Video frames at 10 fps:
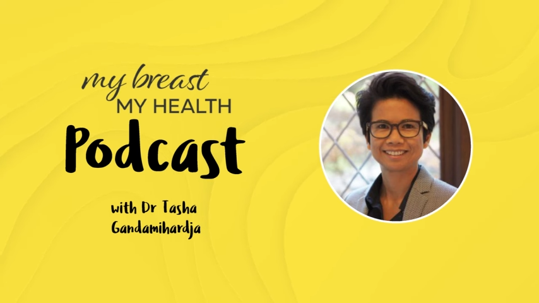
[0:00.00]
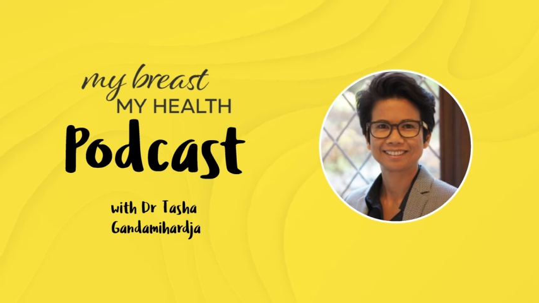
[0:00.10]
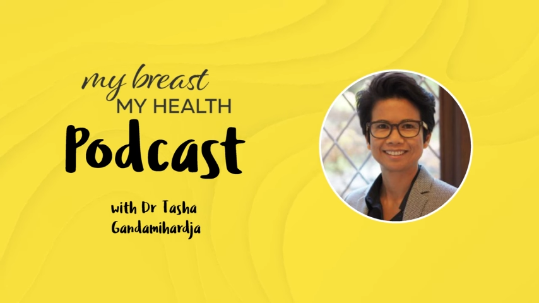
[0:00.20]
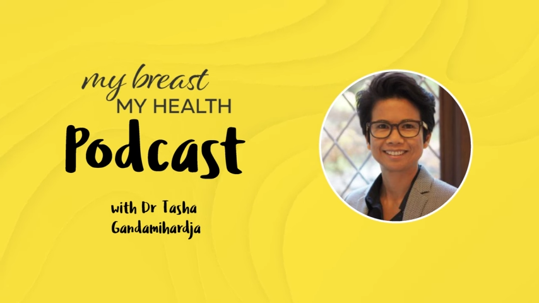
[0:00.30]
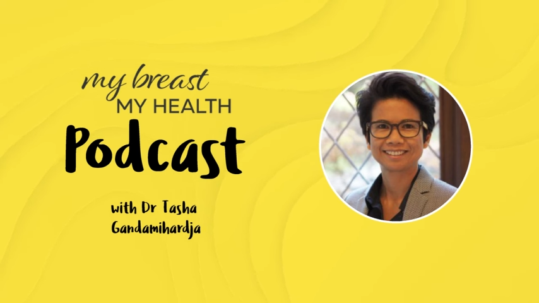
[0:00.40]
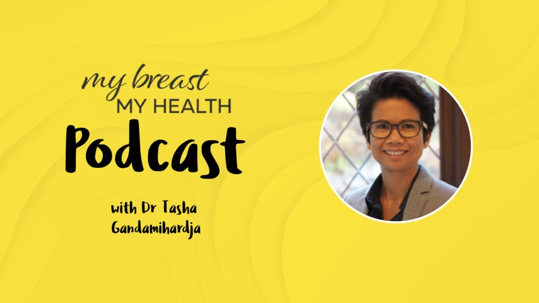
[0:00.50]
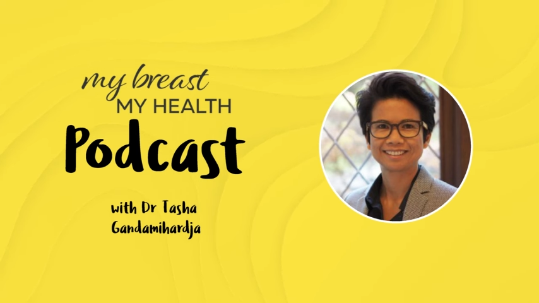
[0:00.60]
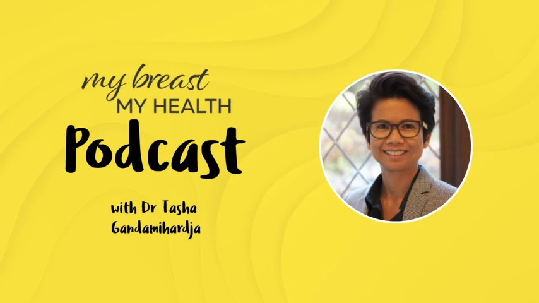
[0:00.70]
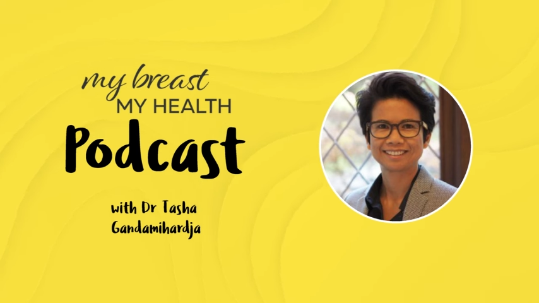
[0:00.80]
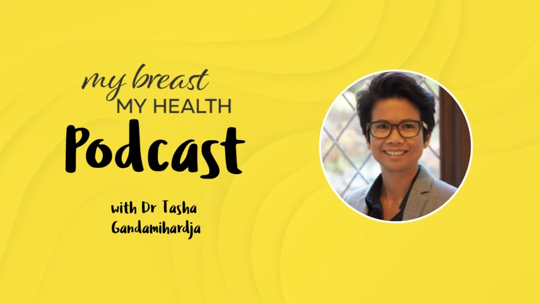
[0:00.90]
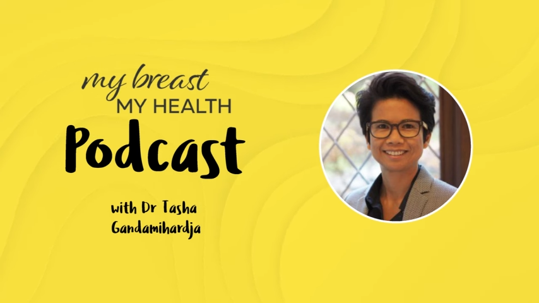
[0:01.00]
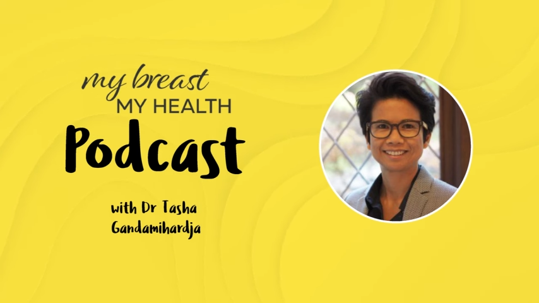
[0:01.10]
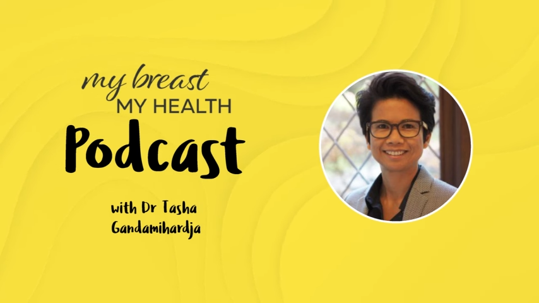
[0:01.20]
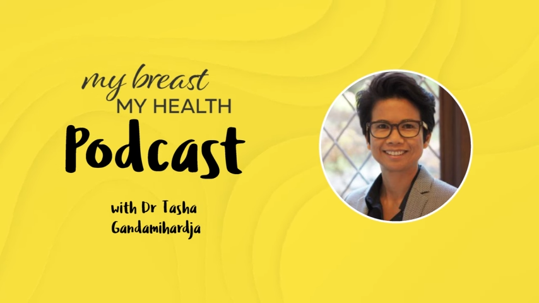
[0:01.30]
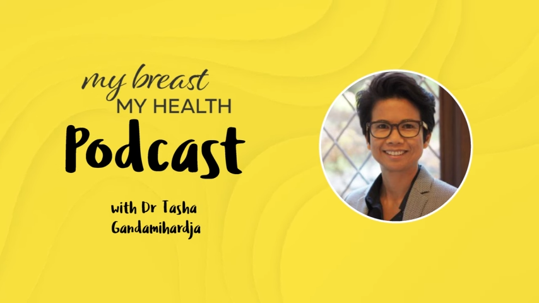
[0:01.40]

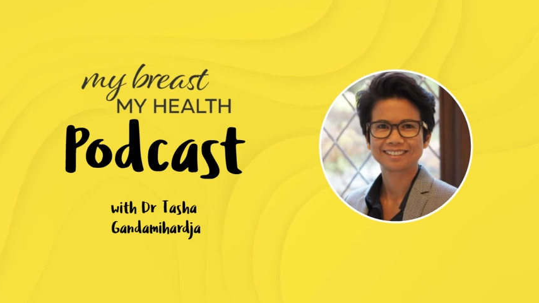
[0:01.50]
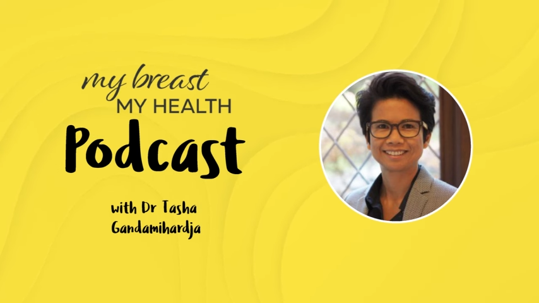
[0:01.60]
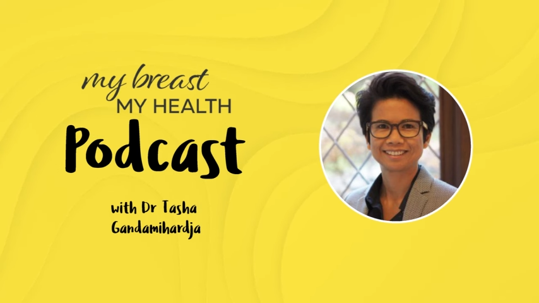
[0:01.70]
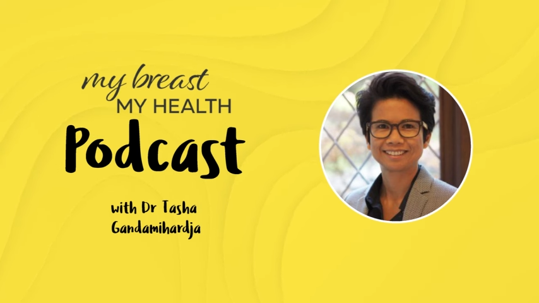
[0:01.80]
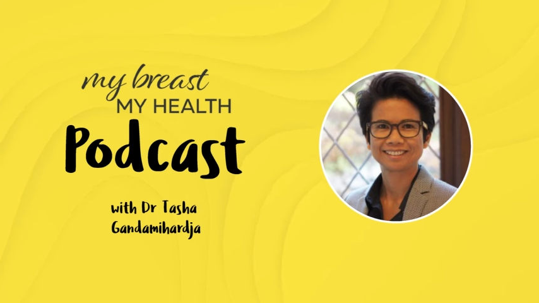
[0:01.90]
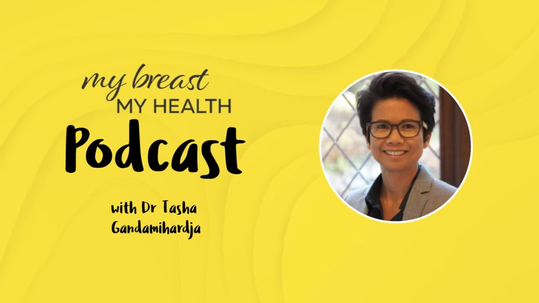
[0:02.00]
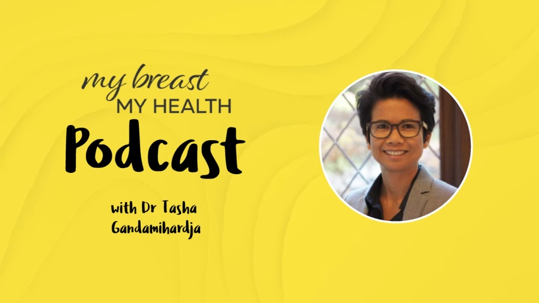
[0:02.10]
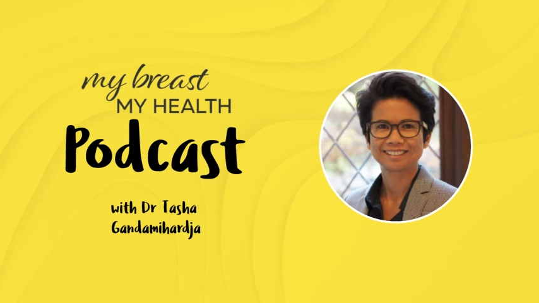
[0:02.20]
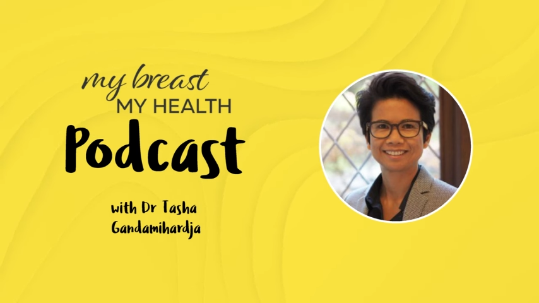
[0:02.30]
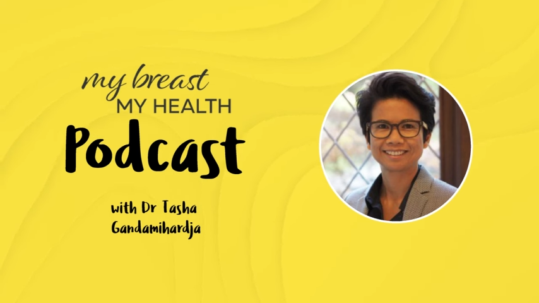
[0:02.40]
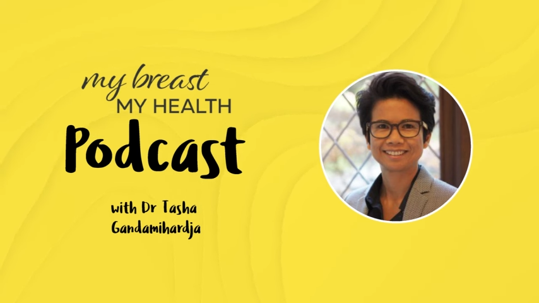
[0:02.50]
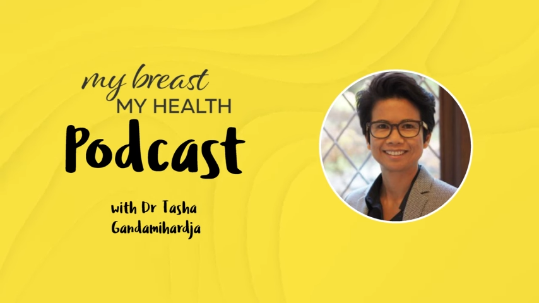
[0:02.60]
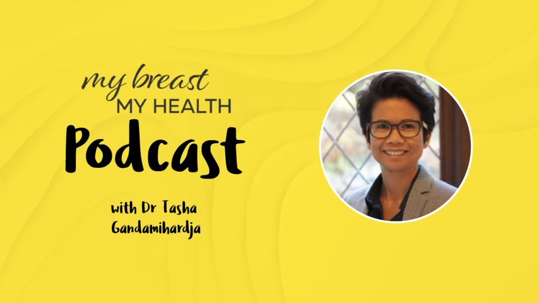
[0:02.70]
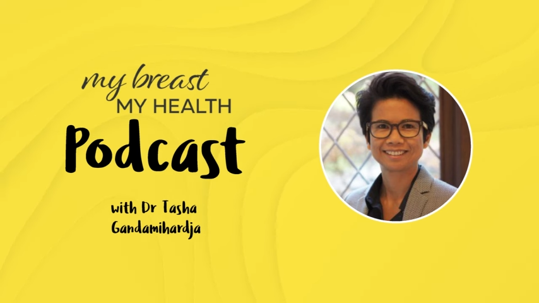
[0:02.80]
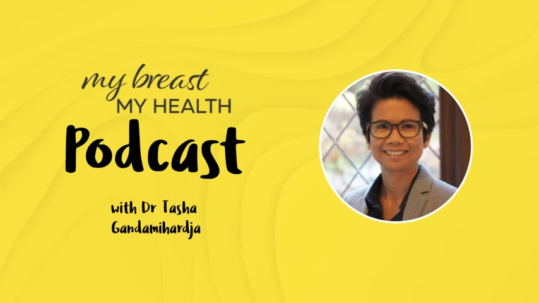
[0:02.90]

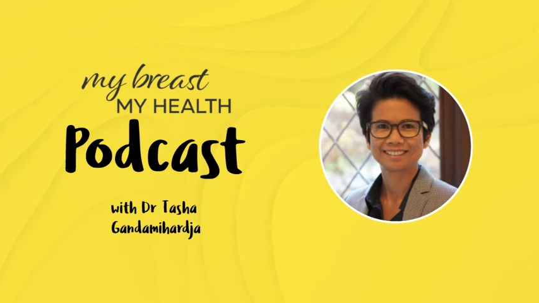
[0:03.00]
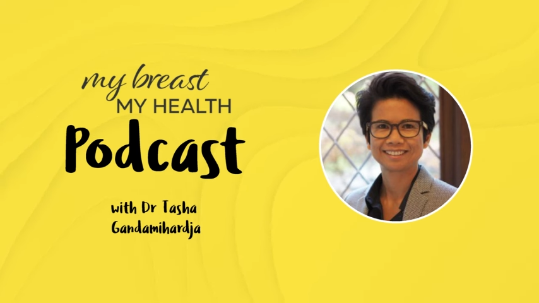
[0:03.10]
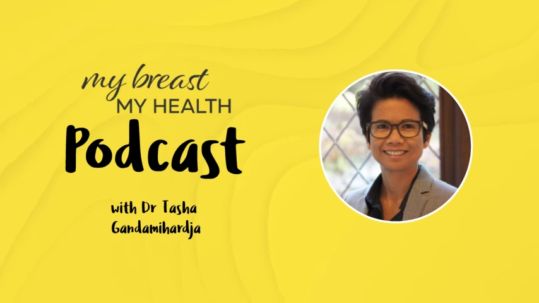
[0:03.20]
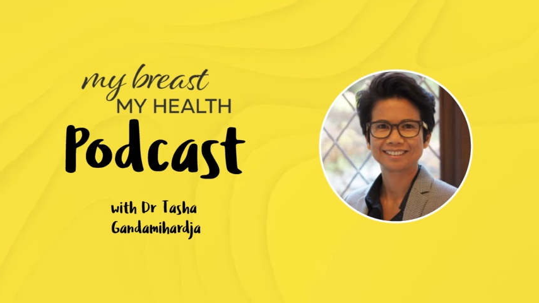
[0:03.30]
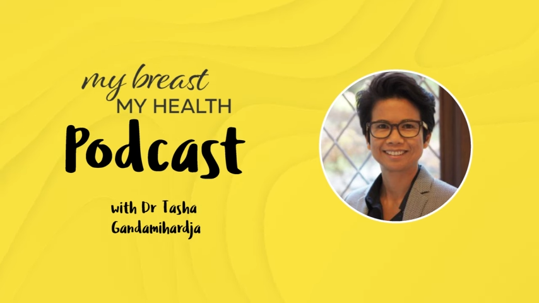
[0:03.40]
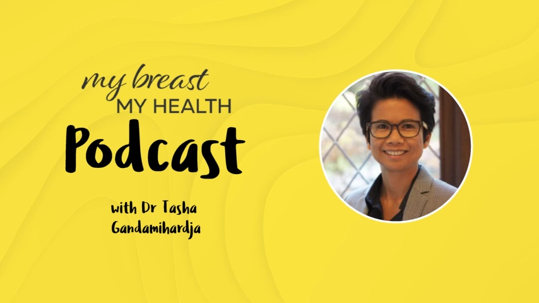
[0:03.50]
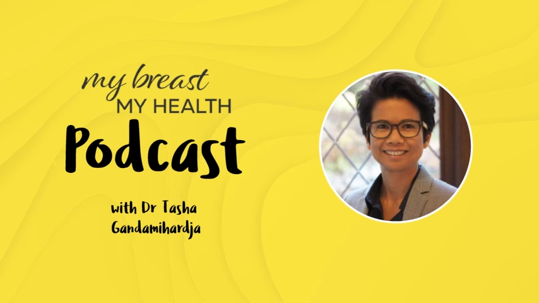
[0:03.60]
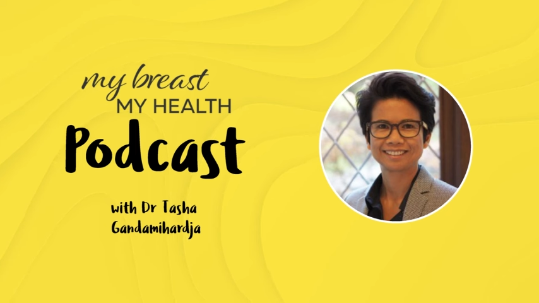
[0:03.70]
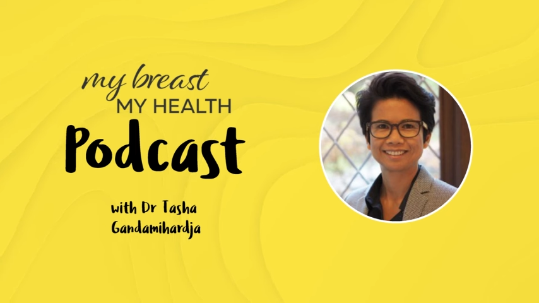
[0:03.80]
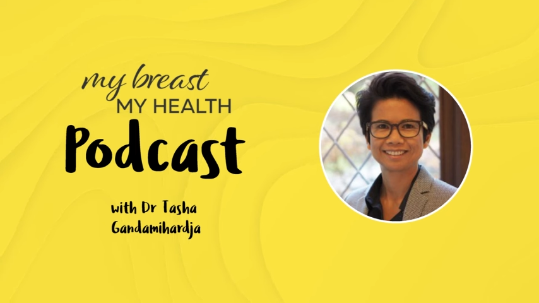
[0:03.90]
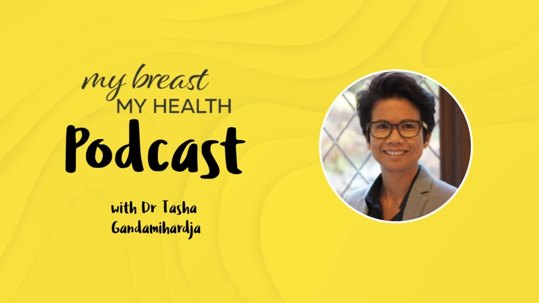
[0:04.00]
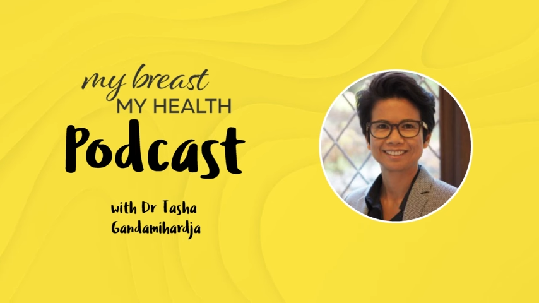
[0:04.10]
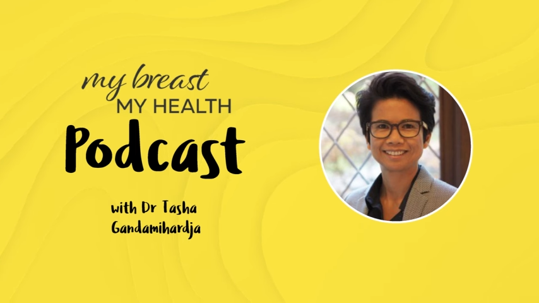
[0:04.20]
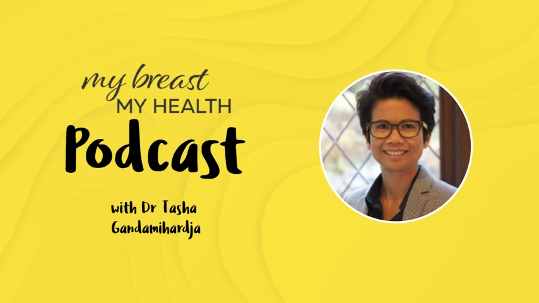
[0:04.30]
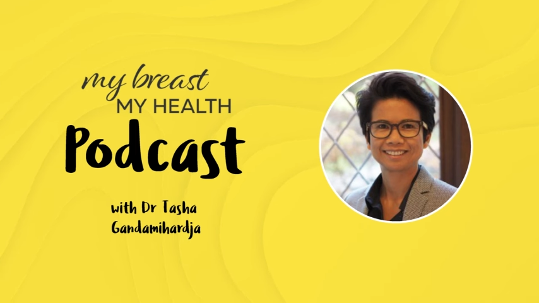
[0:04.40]

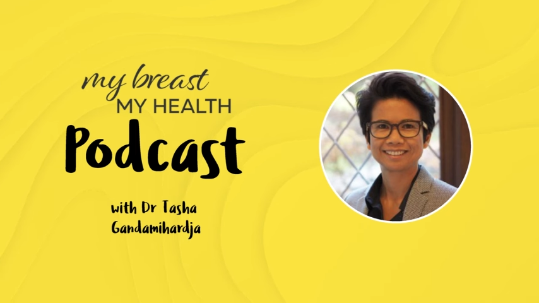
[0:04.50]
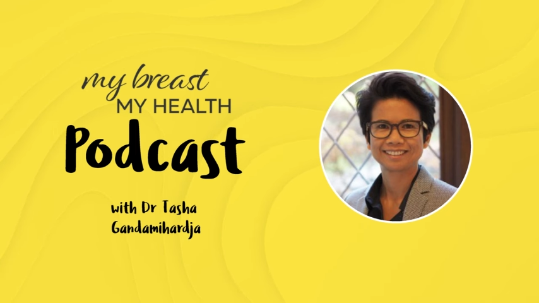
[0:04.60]
(no lip movement)